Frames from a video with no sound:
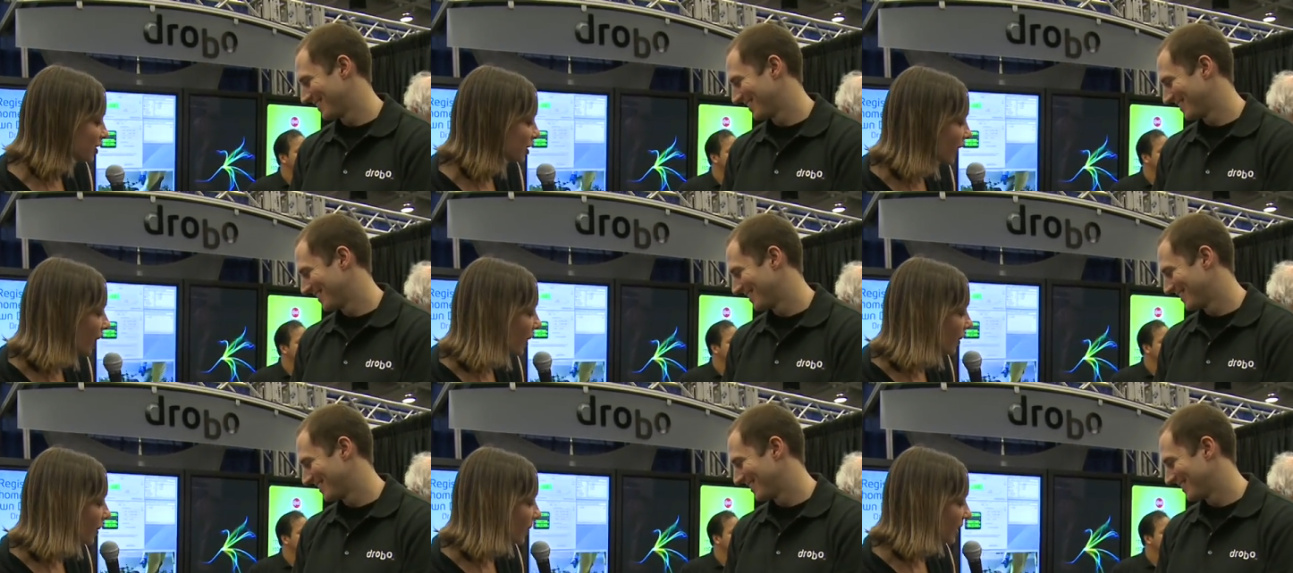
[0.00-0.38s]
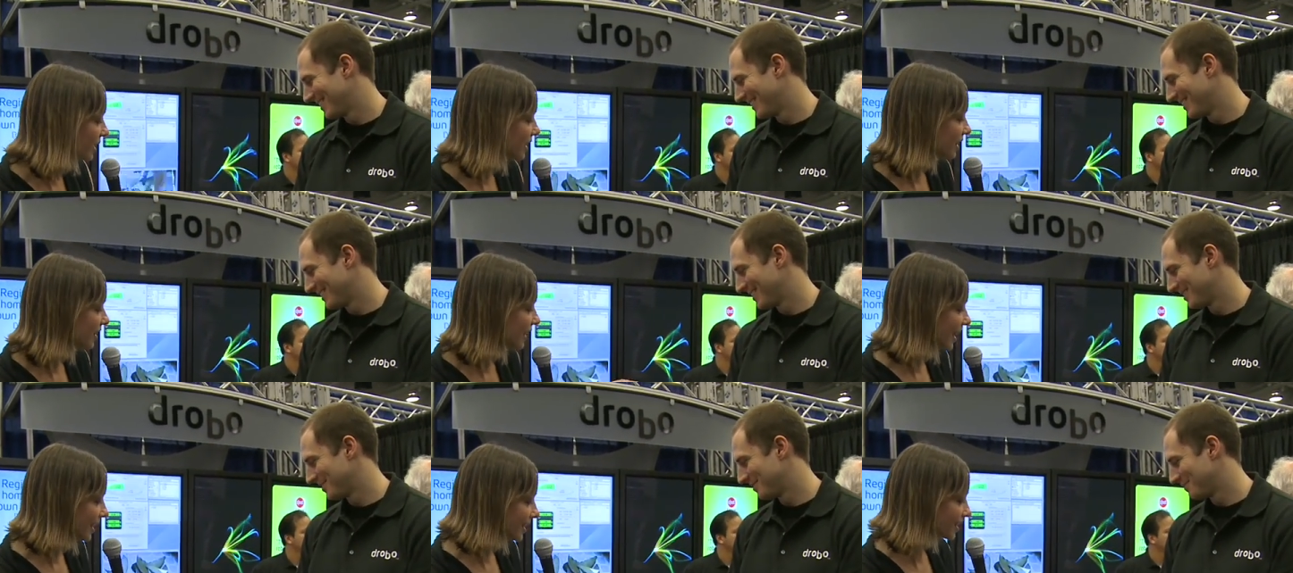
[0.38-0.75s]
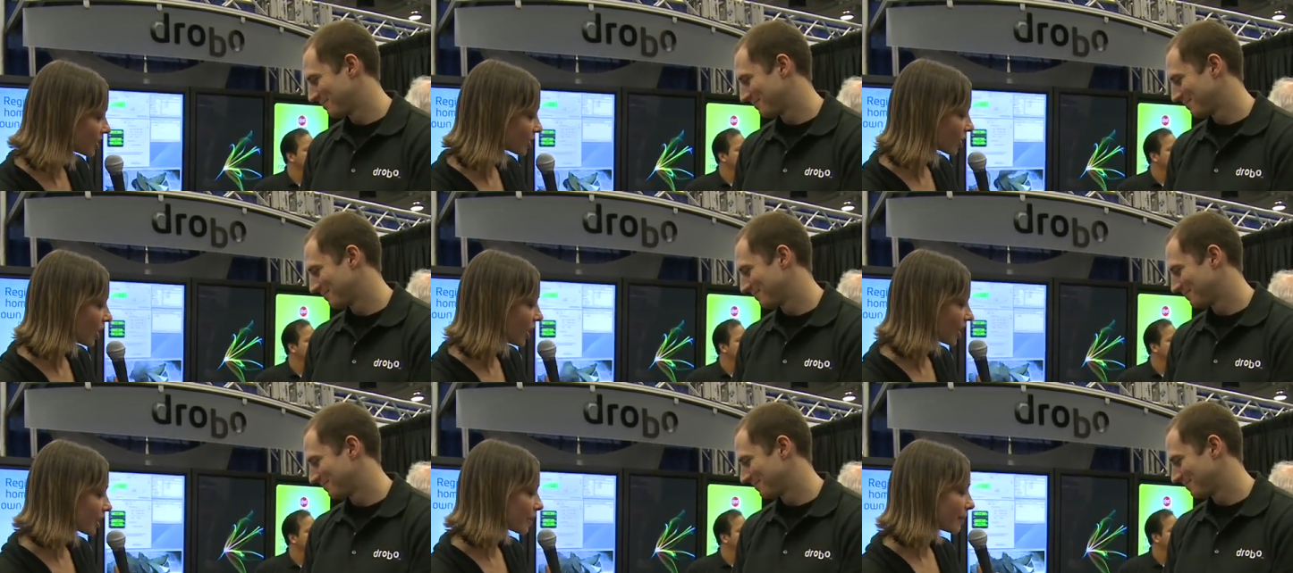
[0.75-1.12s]
Speaker 1: so
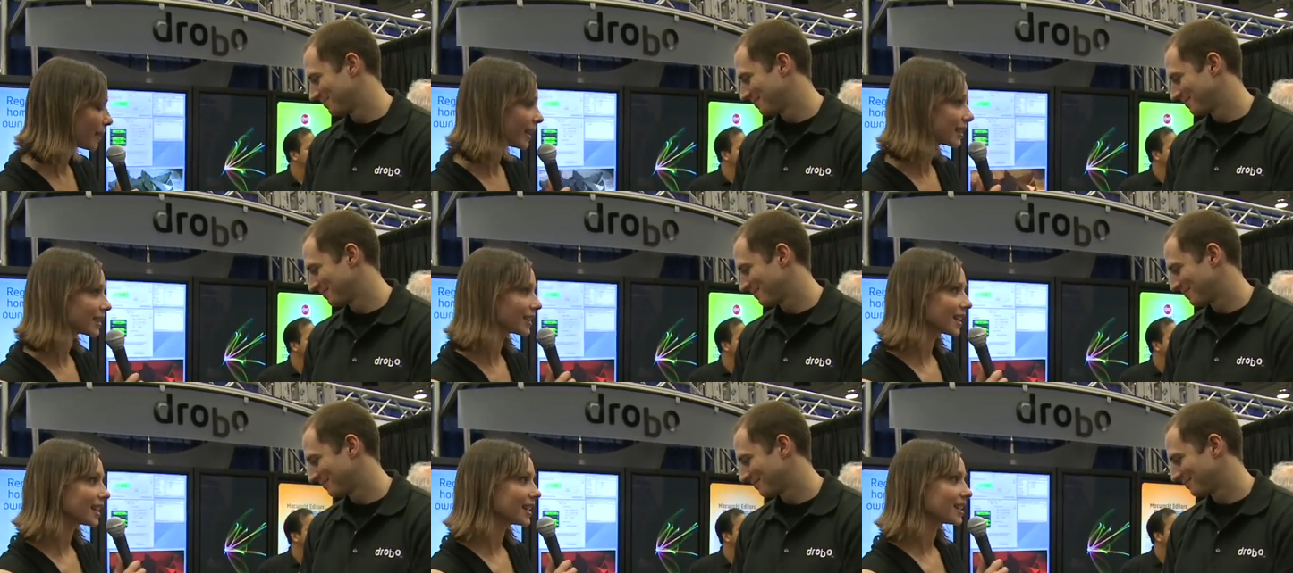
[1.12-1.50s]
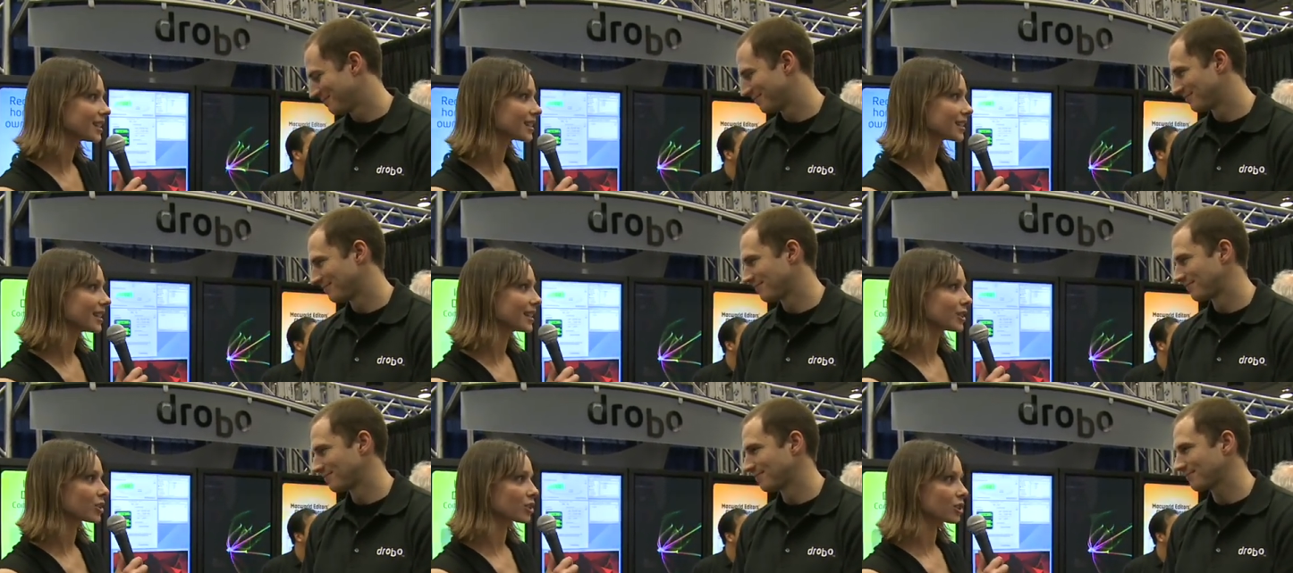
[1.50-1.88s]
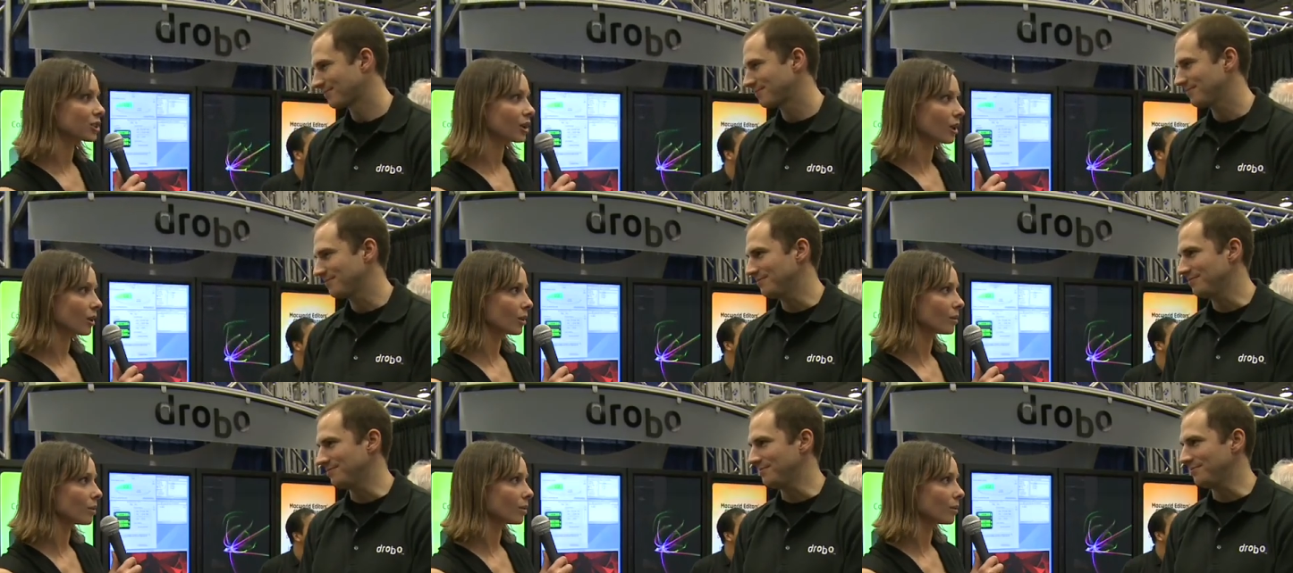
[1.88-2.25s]
let's talk about this. Let's
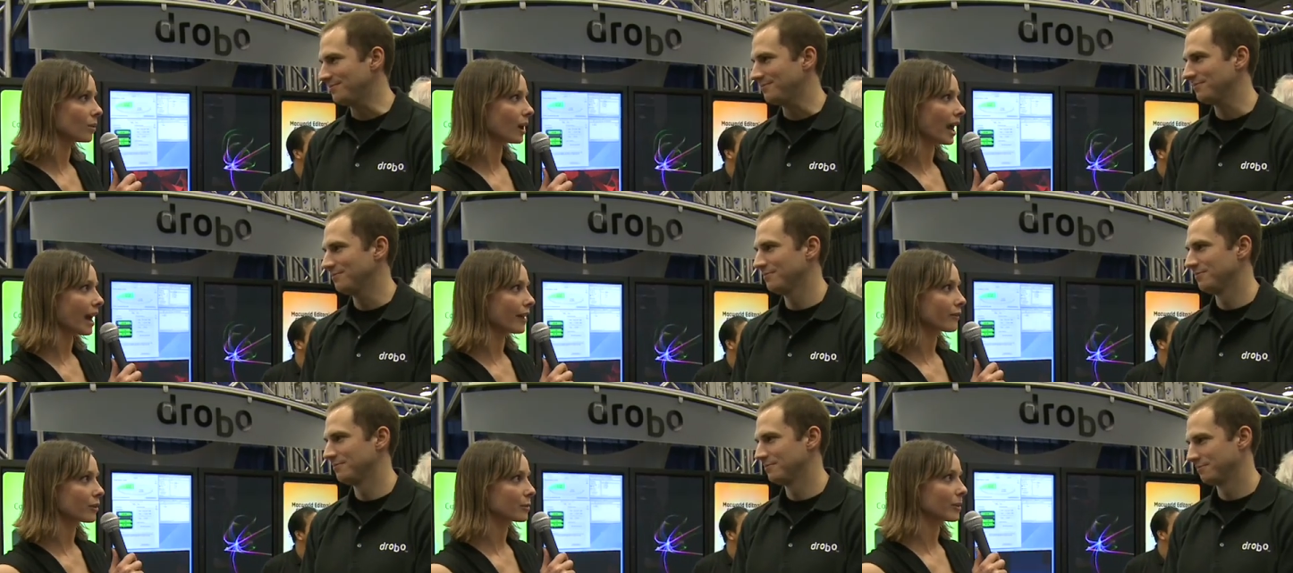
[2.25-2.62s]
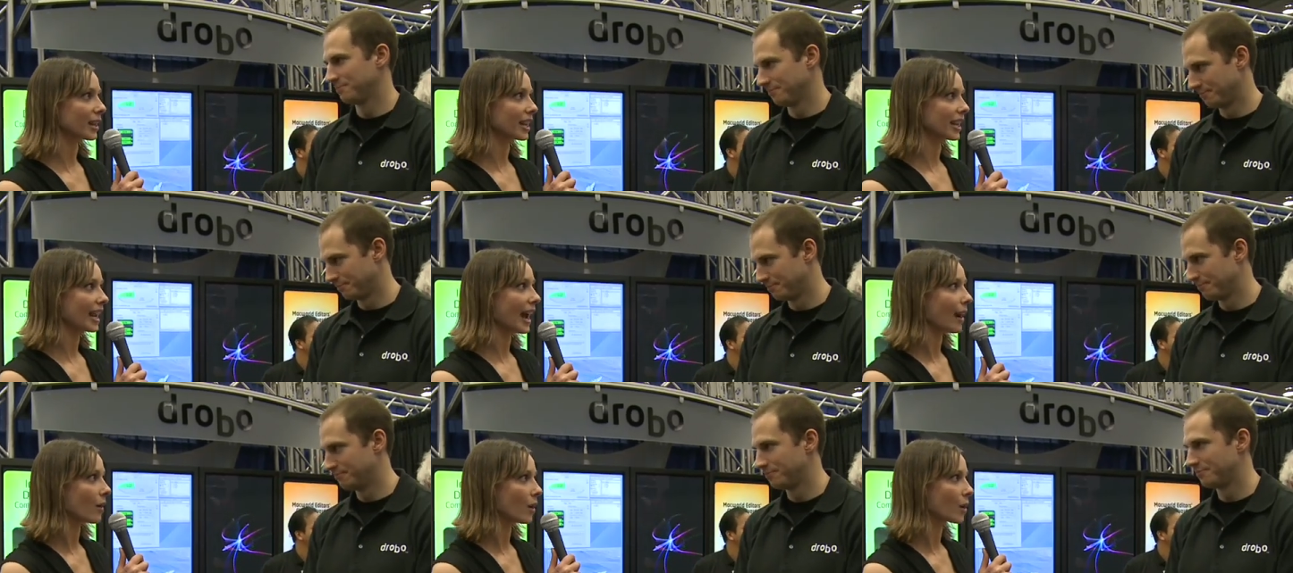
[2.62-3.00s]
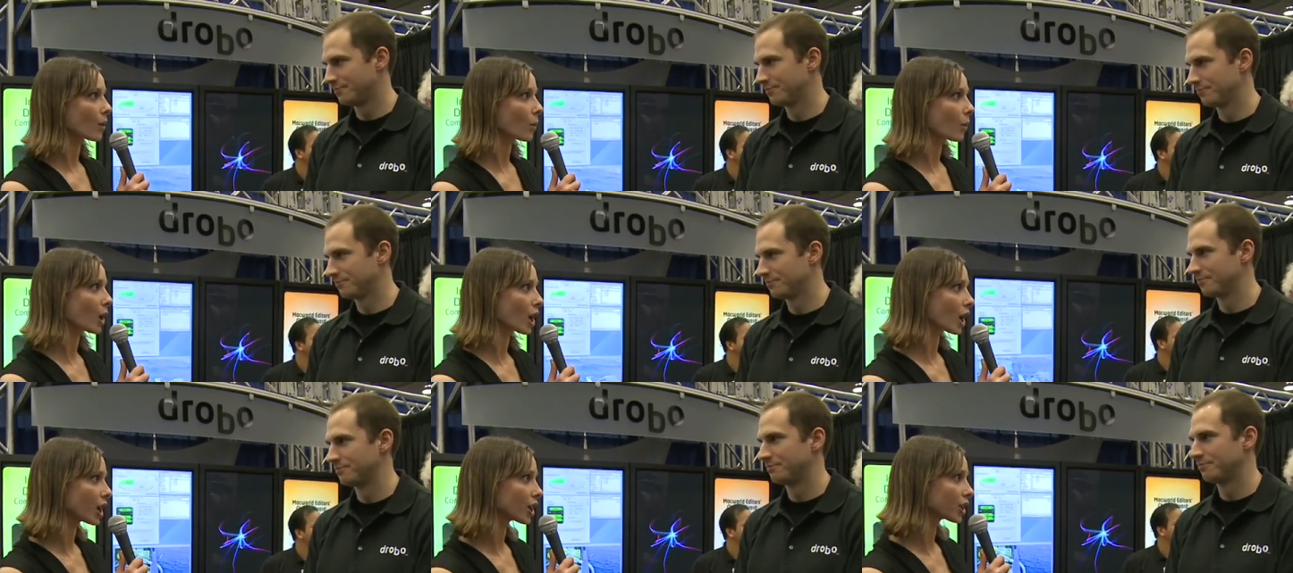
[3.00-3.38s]
show everybody how
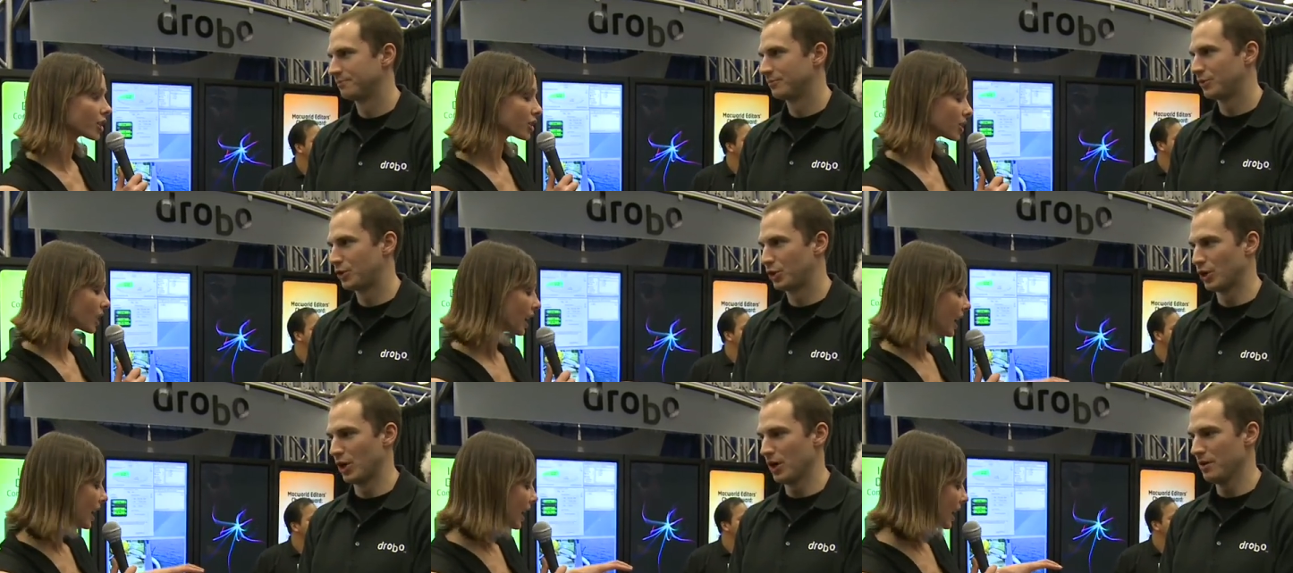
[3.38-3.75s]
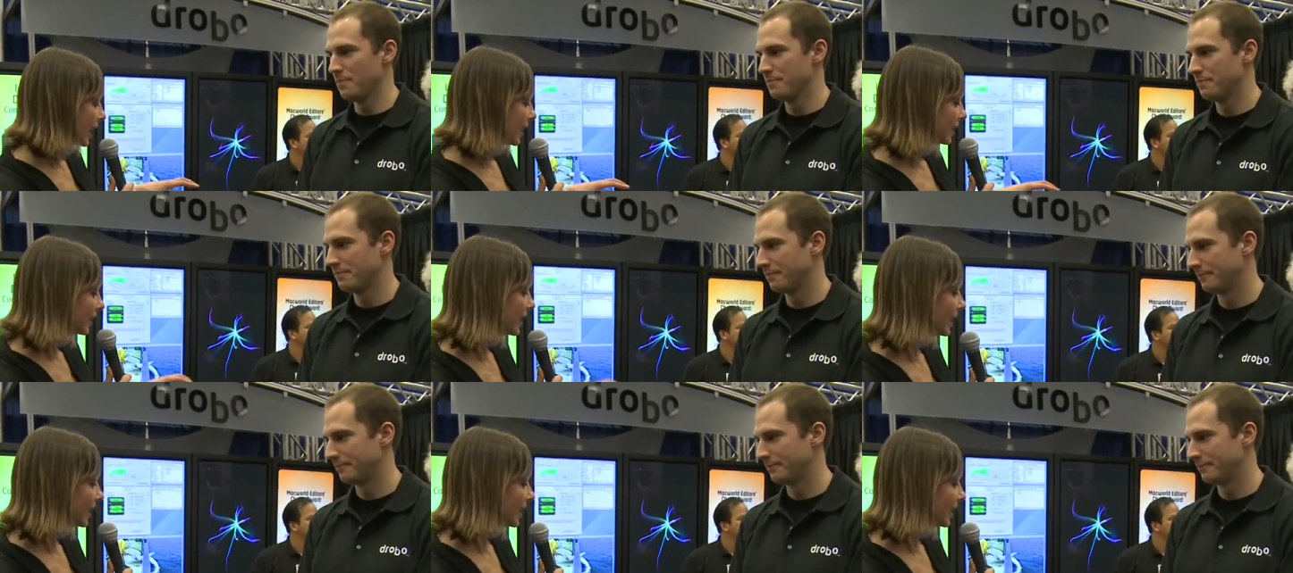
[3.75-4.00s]
it works. Sure.